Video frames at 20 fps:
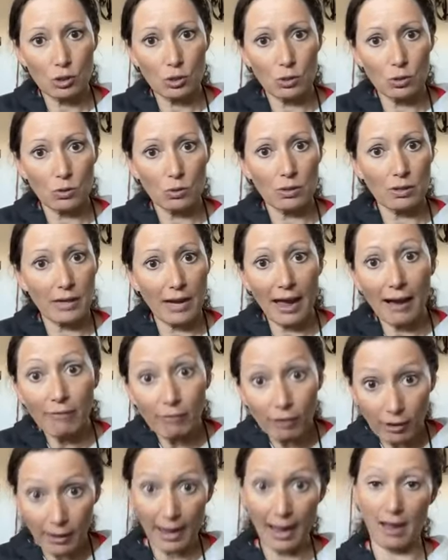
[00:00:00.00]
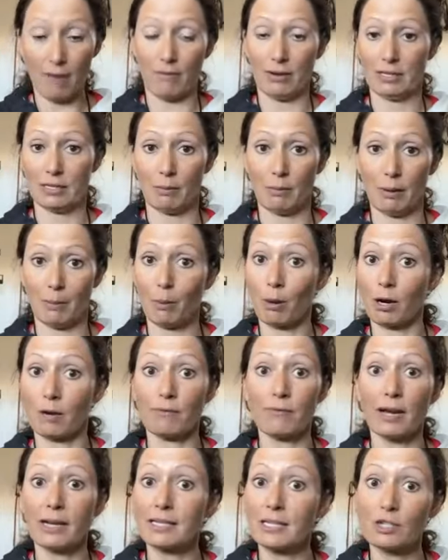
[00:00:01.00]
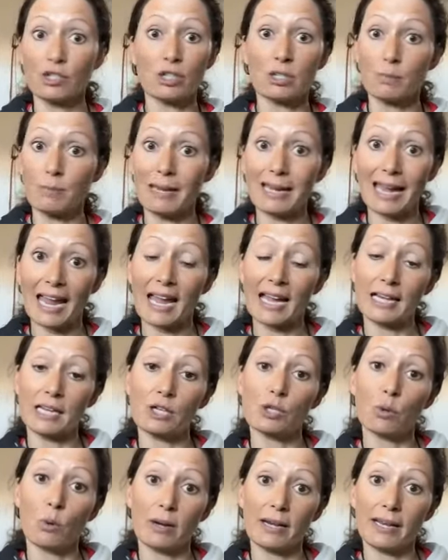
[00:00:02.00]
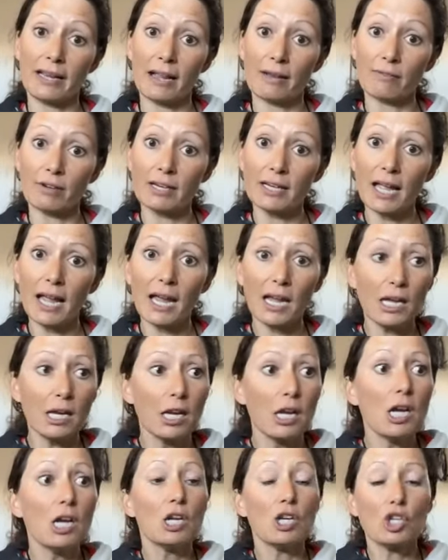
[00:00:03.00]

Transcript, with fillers: to never having to be perfect and just being 80 20 every day,